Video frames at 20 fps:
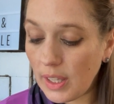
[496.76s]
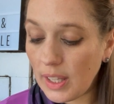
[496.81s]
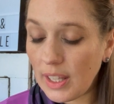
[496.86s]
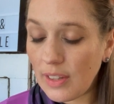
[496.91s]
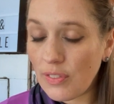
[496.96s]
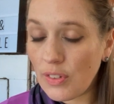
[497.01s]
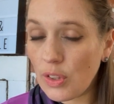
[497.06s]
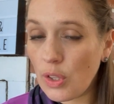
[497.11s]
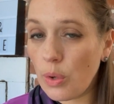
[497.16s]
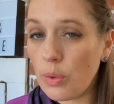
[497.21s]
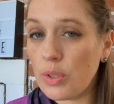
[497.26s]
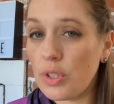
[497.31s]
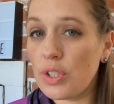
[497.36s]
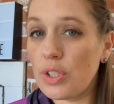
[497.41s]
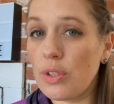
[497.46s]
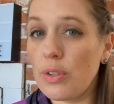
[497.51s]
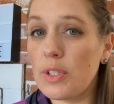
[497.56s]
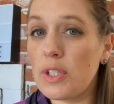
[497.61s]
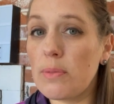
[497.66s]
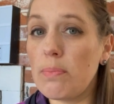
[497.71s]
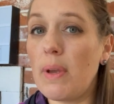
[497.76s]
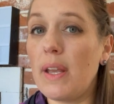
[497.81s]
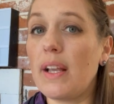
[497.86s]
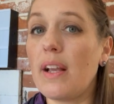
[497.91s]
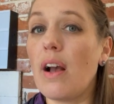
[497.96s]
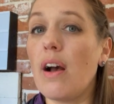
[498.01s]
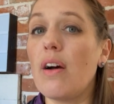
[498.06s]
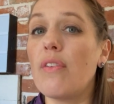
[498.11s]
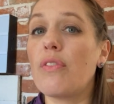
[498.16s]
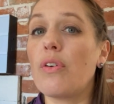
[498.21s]
even though insurance may
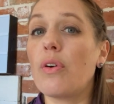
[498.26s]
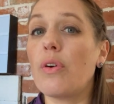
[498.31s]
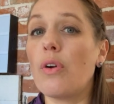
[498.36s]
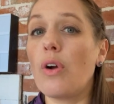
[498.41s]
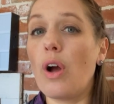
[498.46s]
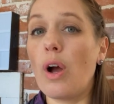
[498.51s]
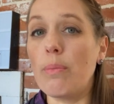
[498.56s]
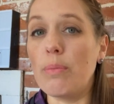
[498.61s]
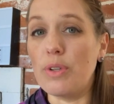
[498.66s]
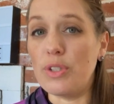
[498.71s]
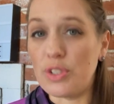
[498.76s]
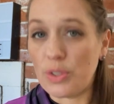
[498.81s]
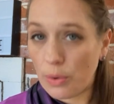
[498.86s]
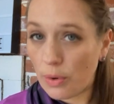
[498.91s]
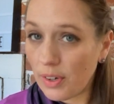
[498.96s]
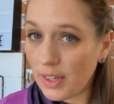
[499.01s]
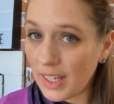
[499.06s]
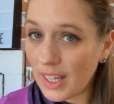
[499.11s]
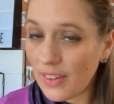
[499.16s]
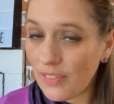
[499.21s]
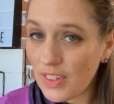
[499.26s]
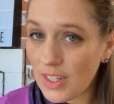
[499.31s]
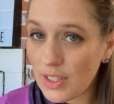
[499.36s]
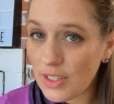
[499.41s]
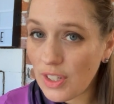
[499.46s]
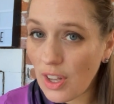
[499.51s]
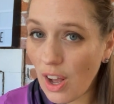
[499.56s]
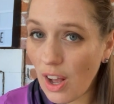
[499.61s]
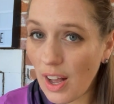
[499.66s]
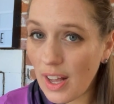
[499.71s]
cover a majority of these
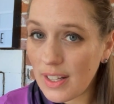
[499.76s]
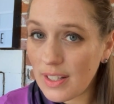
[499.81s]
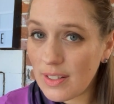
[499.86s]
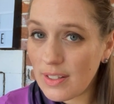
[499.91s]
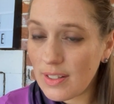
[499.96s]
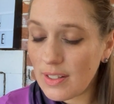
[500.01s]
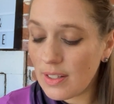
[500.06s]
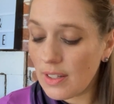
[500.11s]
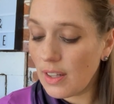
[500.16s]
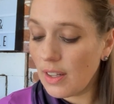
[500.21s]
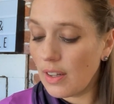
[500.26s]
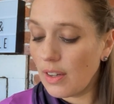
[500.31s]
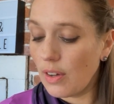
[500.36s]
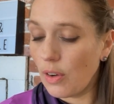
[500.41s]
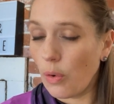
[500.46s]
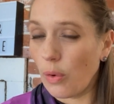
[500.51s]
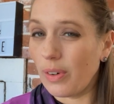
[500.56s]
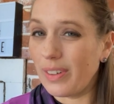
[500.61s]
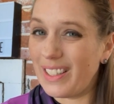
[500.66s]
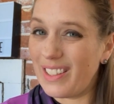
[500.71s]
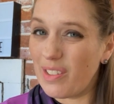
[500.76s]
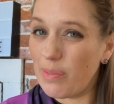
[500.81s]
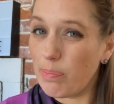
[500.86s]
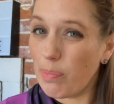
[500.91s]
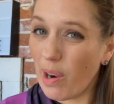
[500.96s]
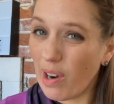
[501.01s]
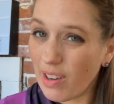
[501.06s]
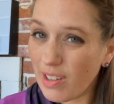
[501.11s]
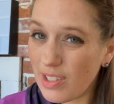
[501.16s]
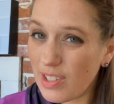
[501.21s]
costs or a
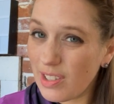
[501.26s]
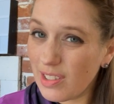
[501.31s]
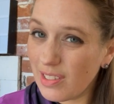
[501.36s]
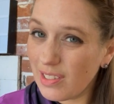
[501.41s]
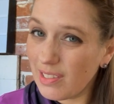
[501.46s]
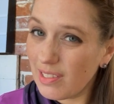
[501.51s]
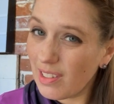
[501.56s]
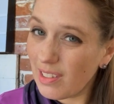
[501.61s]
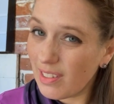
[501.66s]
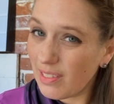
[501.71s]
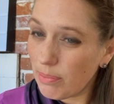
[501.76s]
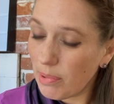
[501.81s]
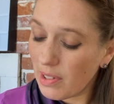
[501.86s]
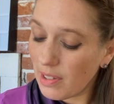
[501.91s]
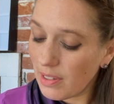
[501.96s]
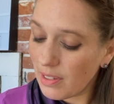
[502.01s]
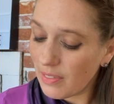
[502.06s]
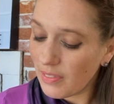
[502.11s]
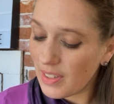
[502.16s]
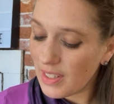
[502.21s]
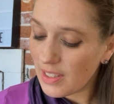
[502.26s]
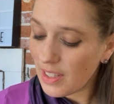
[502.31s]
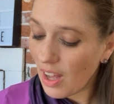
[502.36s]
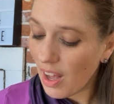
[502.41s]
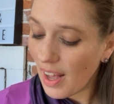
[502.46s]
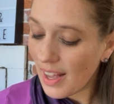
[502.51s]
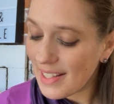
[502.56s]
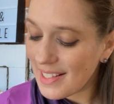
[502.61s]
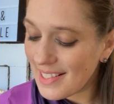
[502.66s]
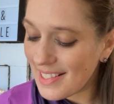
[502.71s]
partial part of these
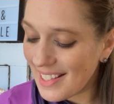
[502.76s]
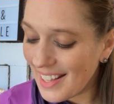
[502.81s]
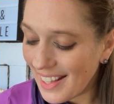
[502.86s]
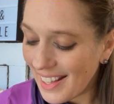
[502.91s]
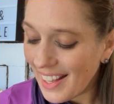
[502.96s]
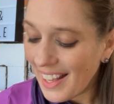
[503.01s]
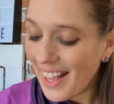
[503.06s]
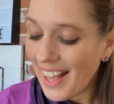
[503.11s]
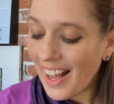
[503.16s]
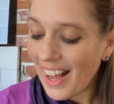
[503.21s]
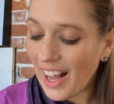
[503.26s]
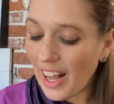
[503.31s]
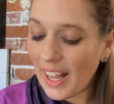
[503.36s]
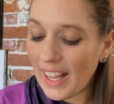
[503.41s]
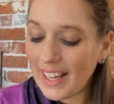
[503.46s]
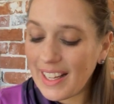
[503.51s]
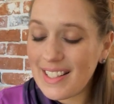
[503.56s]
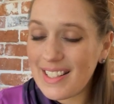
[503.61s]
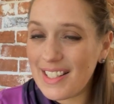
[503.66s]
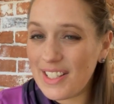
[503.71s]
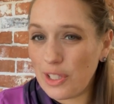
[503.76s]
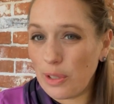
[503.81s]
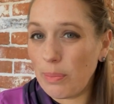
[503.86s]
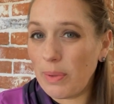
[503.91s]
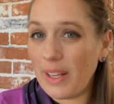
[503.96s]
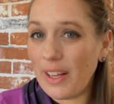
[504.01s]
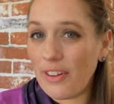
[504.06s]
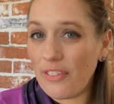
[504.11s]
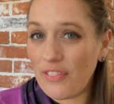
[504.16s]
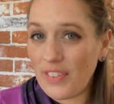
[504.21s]
costs, uh, it can still
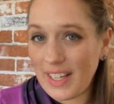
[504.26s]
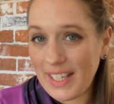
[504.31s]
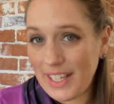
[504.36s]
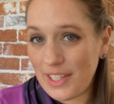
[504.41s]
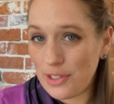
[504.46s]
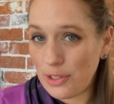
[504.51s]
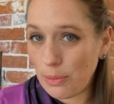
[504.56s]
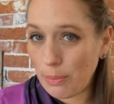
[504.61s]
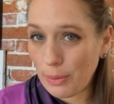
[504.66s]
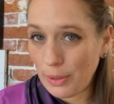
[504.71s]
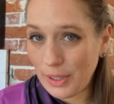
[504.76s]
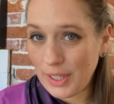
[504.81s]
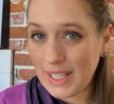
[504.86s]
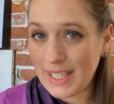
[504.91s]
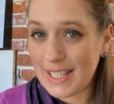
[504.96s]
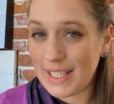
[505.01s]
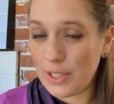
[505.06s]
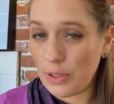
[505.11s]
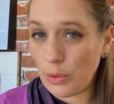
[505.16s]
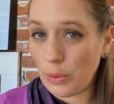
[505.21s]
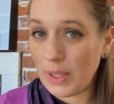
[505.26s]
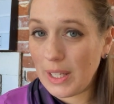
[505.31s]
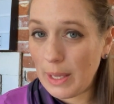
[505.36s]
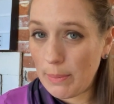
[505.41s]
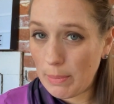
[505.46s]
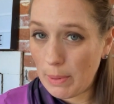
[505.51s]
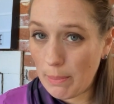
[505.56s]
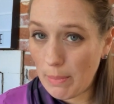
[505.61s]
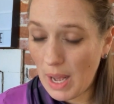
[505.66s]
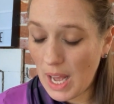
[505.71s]
be a financial burden to keep
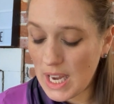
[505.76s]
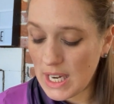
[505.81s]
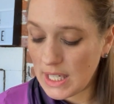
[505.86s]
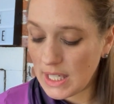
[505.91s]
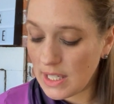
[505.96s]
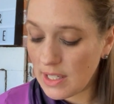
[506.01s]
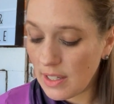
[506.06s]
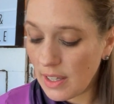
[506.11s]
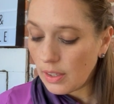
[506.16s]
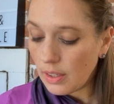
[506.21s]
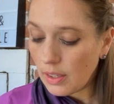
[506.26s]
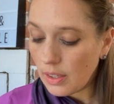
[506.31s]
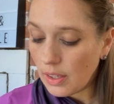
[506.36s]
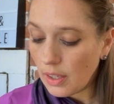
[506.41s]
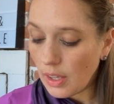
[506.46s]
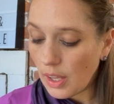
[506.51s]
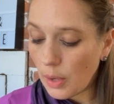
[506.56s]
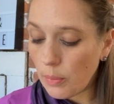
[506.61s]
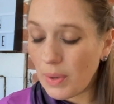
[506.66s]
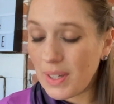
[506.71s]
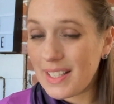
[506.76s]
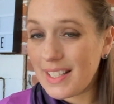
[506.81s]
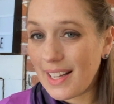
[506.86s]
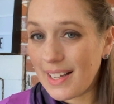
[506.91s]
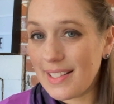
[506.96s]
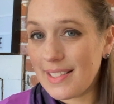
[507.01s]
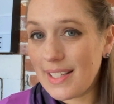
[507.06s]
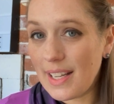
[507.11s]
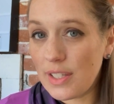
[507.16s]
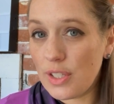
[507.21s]
in mind. And what
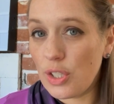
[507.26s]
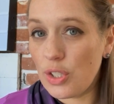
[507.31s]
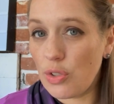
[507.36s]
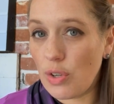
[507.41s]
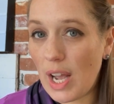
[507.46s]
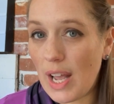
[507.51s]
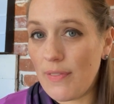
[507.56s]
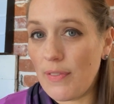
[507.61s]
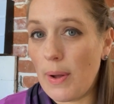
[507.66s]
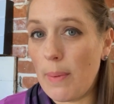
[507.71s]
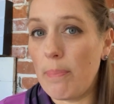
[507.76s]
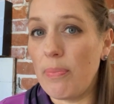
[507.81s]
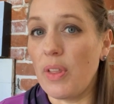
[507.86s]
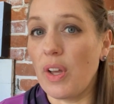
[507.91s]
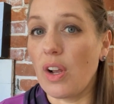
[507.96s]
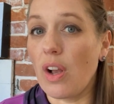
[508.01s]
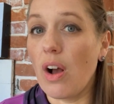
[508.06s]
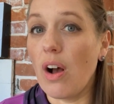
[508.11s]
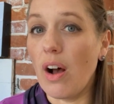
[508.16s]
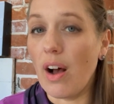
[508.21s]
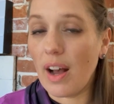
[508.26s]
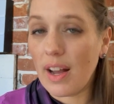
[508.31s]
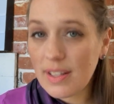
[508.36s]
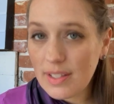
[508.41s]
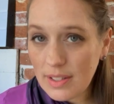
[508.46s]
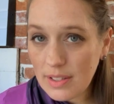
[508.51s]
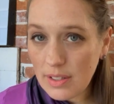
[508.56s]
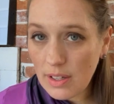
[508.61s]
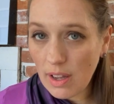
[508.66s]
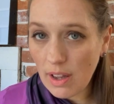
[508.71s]
does tend to drive up the
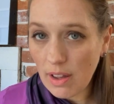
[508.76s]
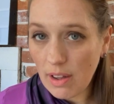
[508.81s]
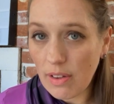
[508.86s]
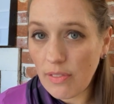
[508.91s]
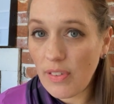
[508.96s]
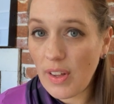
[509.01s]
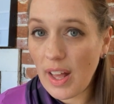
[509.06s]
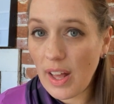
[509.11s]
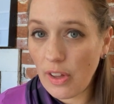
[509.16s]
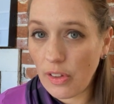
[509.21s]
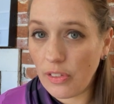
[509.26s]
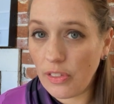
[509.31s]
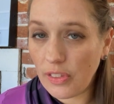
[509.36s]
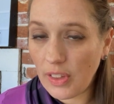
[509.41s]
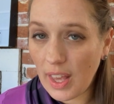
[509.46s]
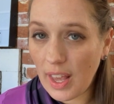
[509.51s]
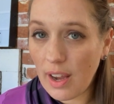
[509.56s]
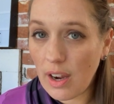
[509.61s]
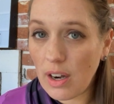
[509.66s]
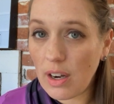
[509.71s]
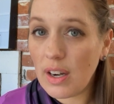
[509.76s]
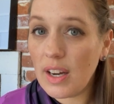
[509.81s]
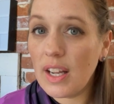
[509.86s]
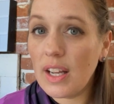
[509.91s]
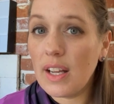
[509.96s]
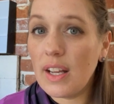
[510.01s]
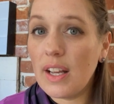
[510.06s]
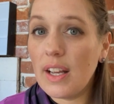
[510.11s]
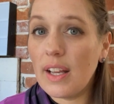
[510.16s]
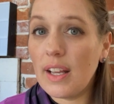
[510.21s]
cost of healthcare
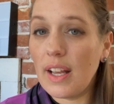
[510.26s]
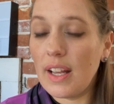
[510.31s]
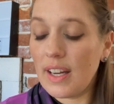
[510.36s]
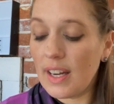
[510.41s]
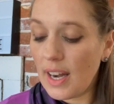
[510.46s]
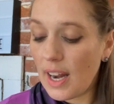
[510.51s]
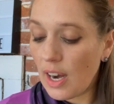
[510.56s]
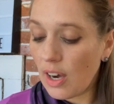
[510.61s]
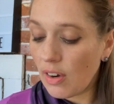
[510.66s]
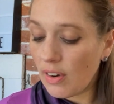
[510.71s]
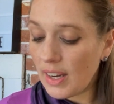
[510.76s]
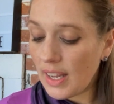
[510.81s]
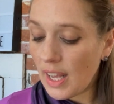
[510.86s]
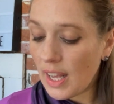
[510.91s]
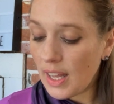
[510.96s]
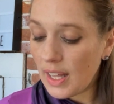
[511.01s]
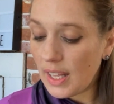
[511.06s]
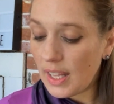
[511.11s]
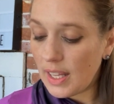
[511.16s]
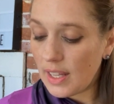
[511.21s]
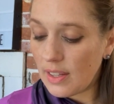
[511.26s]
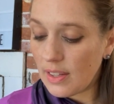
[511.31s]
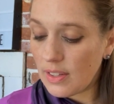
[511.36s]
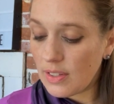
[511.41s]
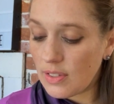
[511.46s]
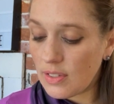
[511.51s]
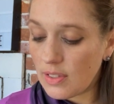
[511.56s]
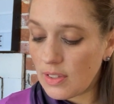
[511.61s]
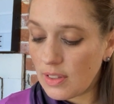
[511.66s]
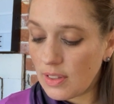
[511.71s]
in an area
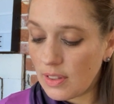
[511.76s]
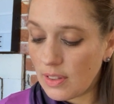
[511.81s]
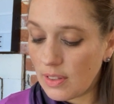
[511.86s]
is